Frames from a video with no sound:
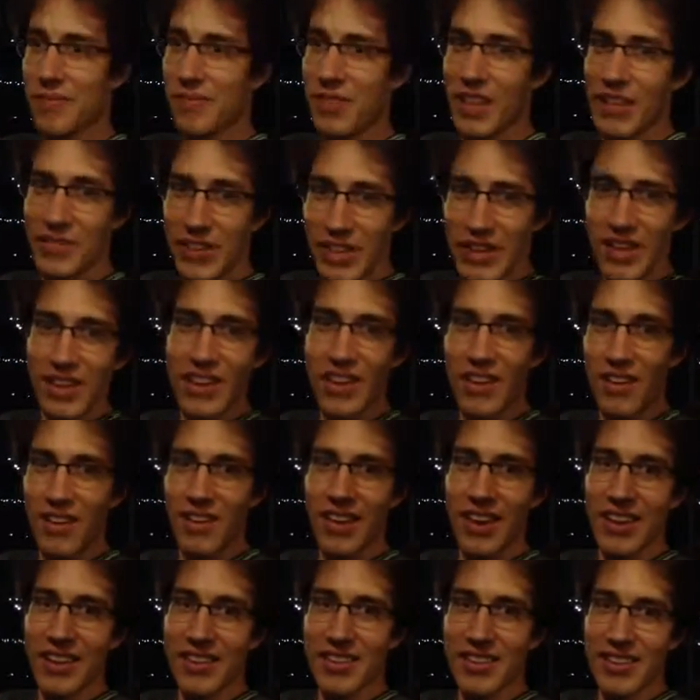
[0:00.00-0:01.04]
living
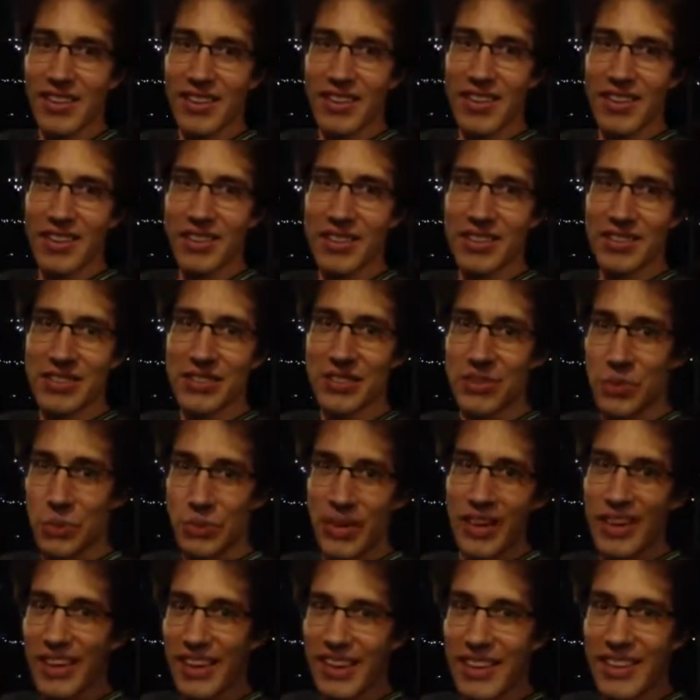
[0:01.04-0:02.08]
here and
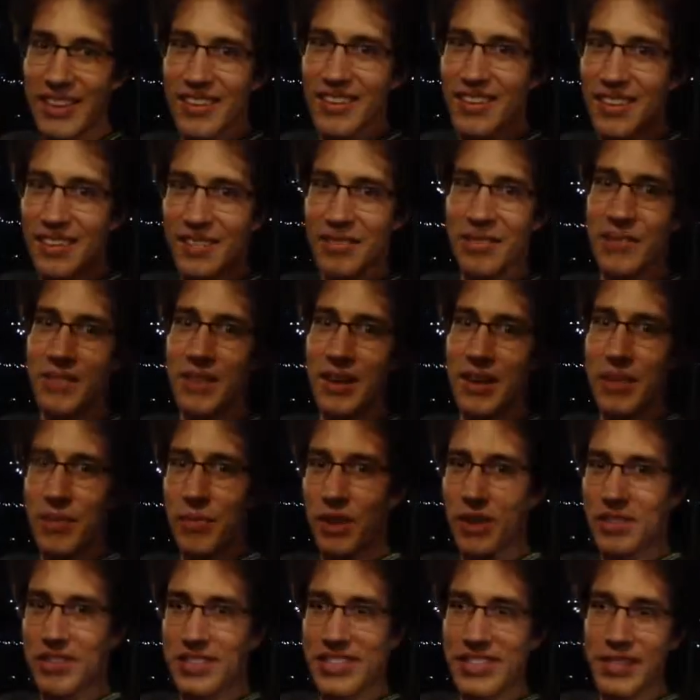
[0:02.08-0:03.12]
soaking in
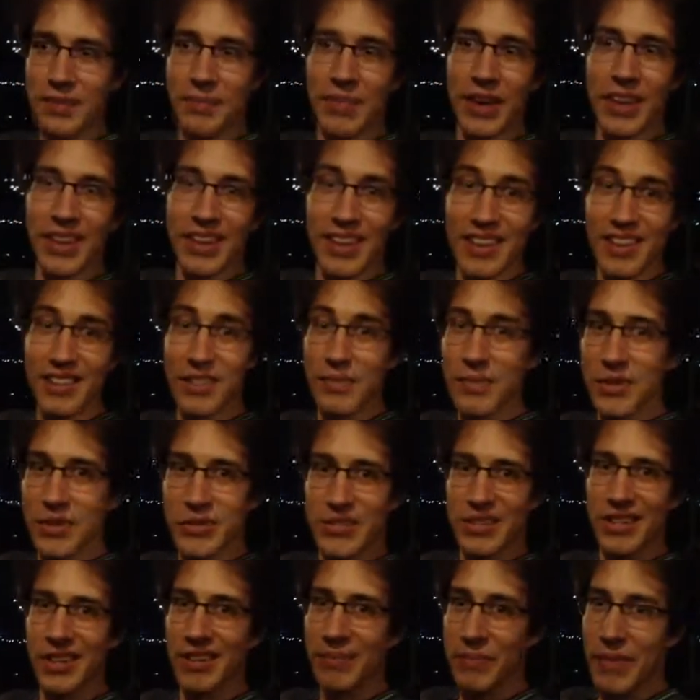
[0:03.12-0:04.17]
and participating in the
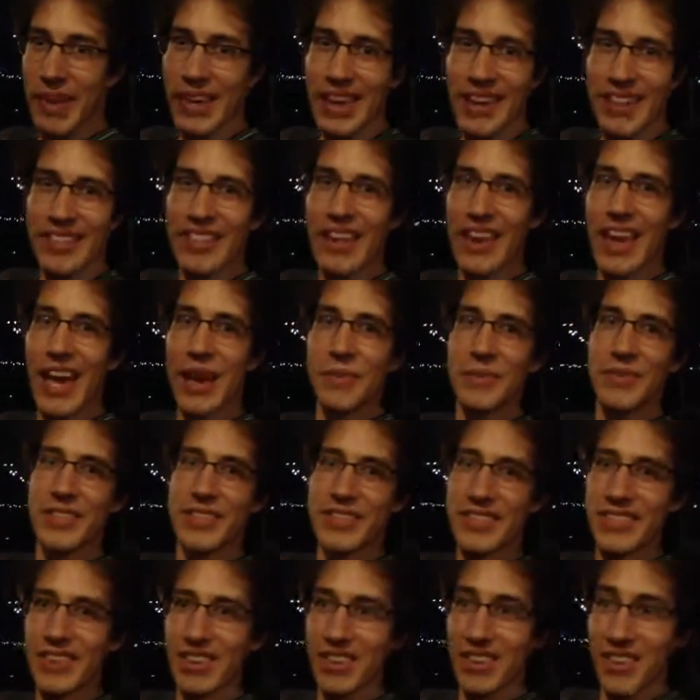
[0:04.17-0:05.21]
music making that
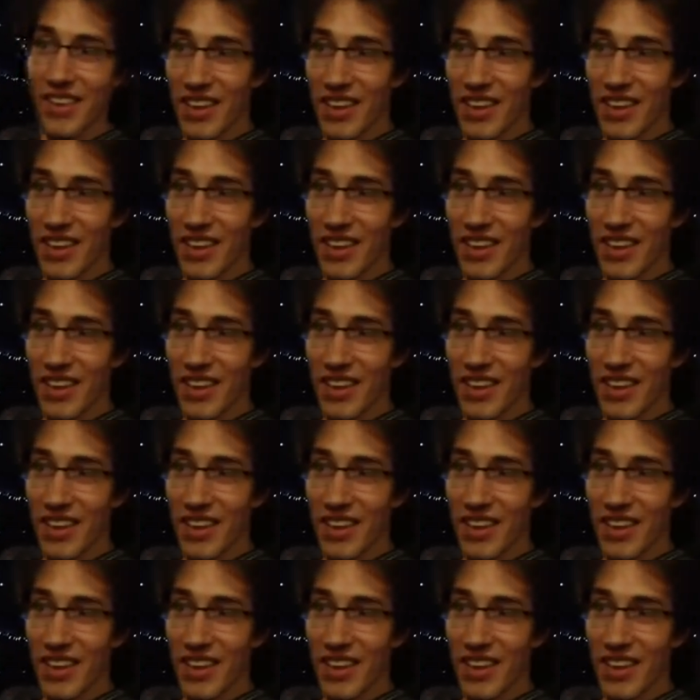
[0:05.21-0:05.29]
happens here.